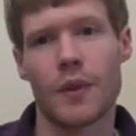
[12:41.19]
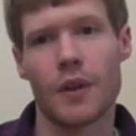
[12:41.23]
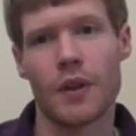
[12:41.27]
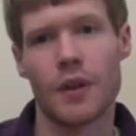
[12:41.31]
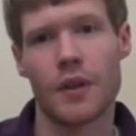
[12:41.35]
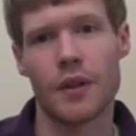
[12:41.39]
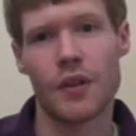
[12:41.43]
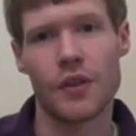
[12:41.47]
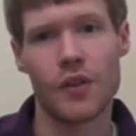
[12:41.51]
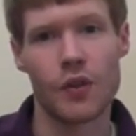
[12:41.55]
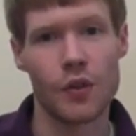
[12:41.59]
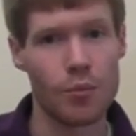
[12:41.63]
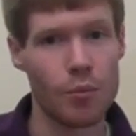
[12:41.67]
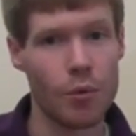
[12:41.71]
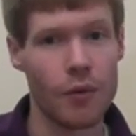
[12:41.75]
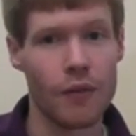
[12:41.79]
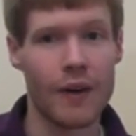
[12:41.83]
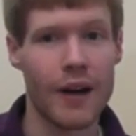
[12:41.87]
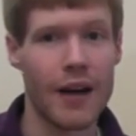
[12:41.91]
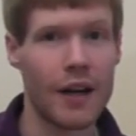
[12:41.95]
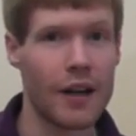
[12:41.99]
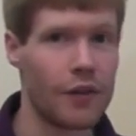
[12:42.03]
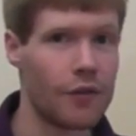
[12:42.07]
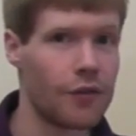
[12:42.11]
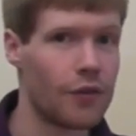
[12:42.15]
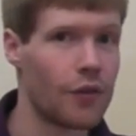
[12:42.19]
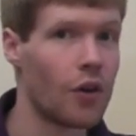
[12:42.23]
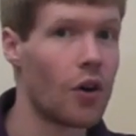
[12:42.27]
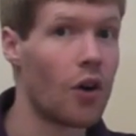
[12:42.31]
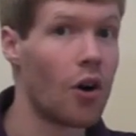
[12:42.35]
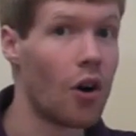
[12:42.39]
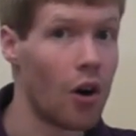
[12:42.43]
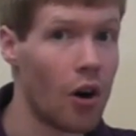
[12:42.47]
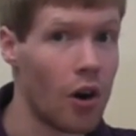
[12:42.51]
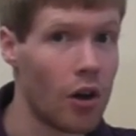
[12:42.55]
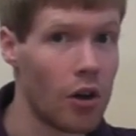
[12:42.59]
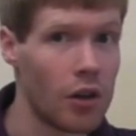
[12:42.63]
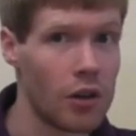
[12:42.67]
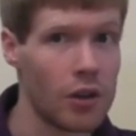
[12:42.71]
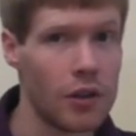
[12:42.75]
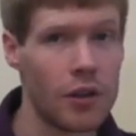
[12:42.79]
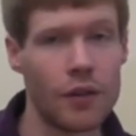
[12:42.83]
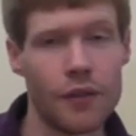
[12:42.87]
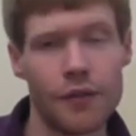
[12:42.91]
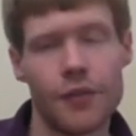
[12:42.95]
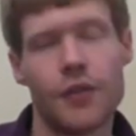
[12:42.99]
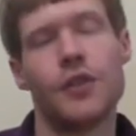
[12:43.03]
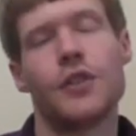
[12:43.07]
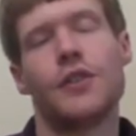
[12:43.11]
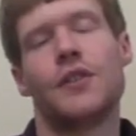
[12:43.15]
This is provided for all
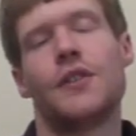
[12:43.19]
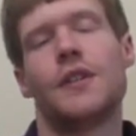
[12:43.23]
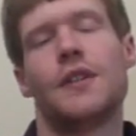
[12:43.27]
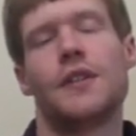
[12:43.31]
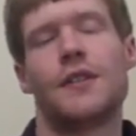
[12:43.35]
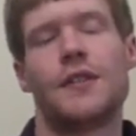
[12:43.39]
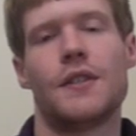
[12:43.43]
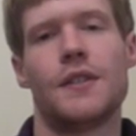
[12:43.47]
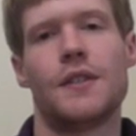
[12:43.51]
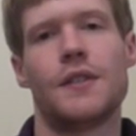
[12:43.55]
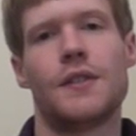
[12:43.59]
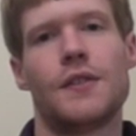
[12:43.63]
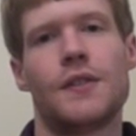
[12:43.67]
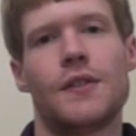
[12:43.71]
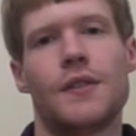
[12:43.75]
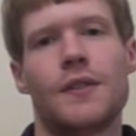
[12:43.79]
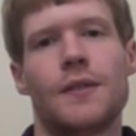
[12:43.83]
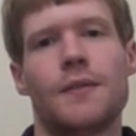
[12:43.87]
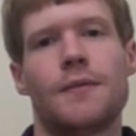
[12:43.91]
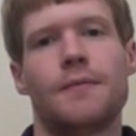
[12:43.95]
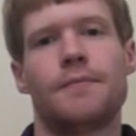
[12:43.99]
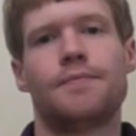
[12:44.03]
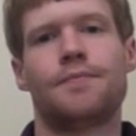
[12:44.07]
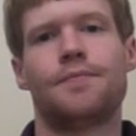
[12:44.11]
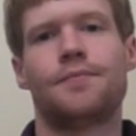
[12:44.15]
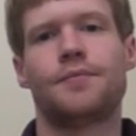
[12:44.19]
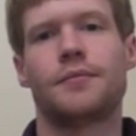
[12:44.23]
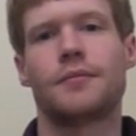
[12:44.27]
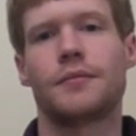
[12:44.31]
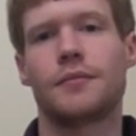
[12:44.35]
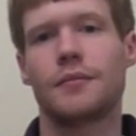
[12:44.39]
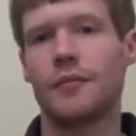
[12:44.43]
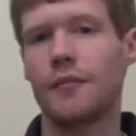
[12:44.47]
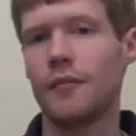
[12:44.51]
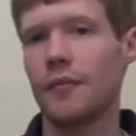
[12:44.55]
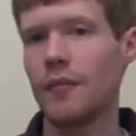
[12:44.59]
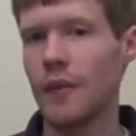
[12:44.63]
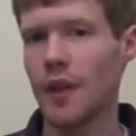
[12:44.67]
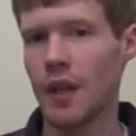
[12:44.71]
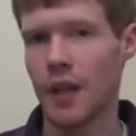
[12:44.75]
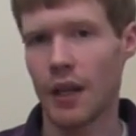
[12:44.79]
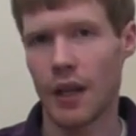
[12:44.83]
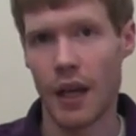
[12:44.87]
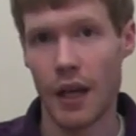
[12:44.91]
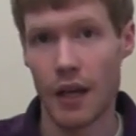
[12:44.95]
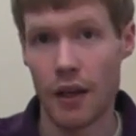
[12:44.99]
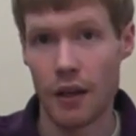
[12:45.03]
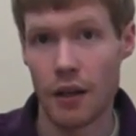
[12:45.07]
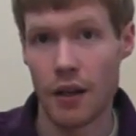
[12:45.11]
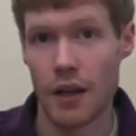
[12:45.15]
of their citizens.
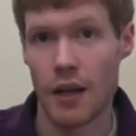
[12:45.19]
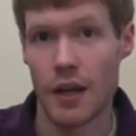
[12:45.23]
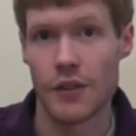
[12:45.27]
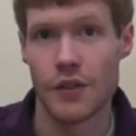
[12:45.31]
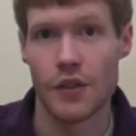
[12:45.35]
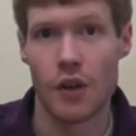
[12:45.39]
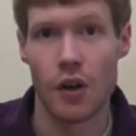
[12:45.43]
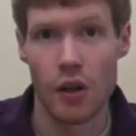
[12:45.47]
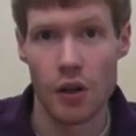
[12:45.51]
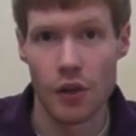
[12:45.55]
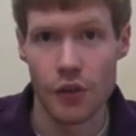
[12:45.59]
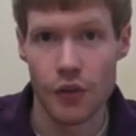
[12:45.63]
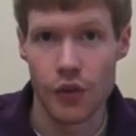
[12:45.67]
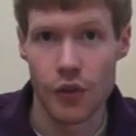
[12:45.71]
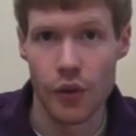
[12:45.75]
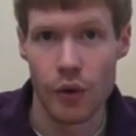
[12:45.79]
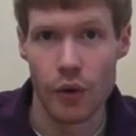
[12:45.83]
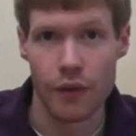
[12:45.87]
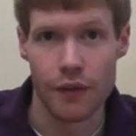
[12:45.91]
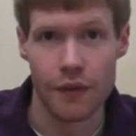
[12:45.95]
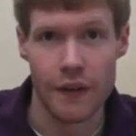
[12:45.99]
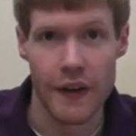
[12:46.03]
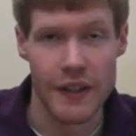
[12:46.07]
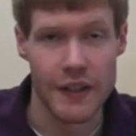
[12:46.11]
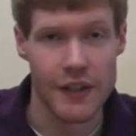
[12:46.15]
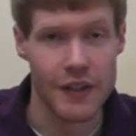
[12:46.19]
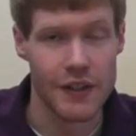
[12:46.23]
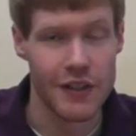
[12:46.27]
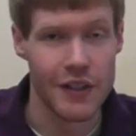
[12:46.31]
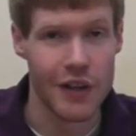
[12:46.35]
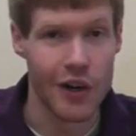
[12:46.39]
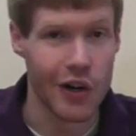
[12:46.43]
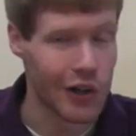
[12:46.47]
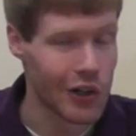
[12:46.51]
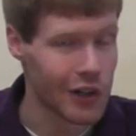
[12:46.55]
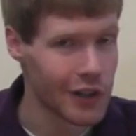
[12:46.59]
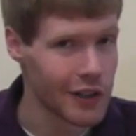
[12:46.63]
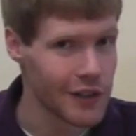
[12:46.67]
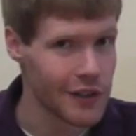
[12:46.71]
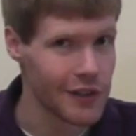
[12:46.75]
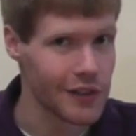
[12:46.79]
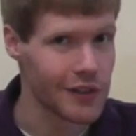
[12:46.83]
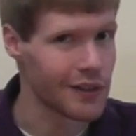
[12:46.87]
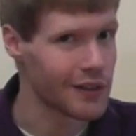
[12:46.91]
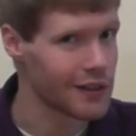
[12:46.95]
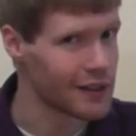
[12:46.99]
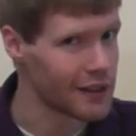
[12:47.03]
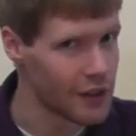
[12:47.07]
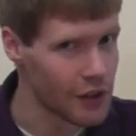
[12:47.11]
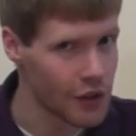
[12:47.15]
Canada has also affected the
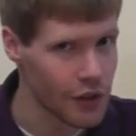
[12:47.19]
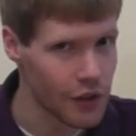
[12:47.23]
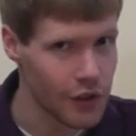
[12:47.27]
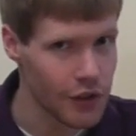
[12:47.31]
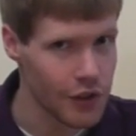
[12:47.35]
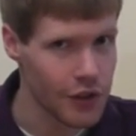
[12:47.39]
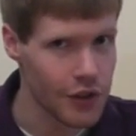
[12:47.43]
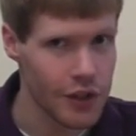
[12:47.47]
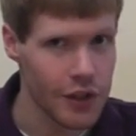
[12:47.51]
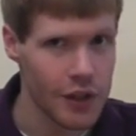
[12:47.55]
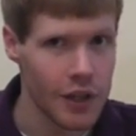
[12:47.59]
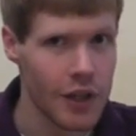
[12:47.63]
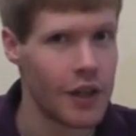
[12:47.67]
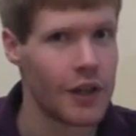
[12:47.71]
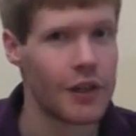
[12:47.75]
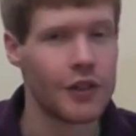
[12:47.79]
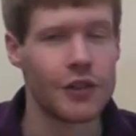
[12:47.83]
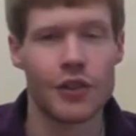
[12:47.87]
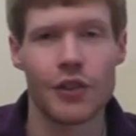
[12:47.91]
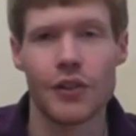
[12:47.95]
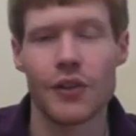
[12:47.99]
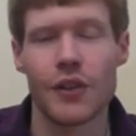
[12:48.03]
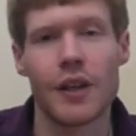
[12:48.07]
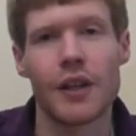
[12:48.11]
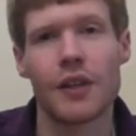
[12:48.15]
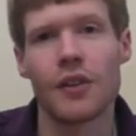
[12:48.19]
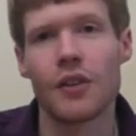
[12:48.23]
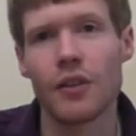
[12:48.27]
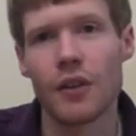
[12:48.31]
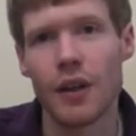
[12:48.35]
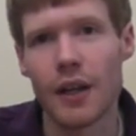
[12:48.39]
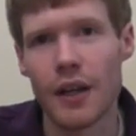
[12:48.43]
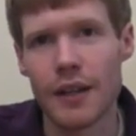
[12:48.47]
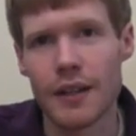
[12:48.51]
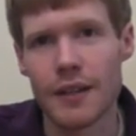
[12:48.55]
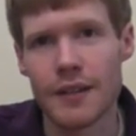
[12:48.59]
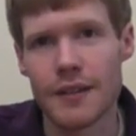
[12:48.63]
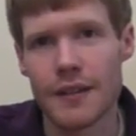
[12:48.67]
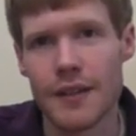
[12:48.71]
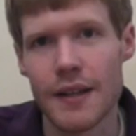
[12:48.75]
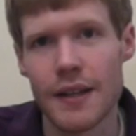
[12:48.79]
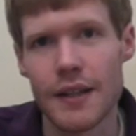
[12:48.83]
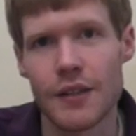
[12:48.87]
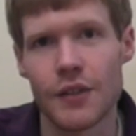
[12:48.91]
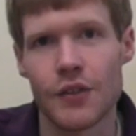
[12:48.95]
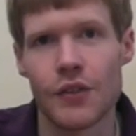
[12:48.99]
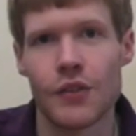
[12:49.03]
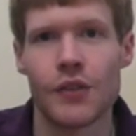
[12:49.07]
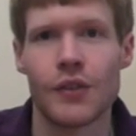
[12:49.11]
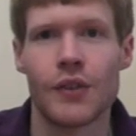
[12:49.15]
arts, literature, just like the United
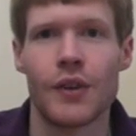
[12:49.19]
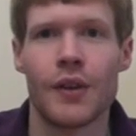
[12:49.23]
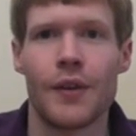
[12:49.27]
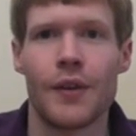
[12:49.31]
States.